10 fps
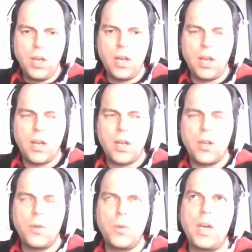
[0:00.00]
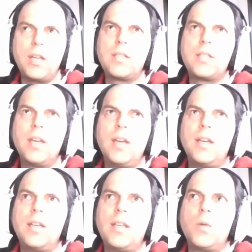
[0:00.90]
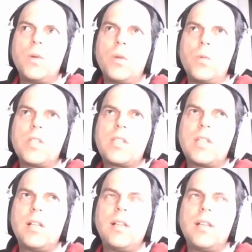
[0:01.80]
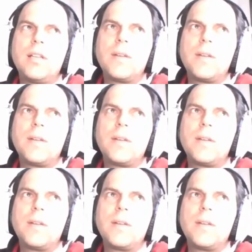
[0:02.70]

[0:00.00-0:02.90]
Uh, and it we're still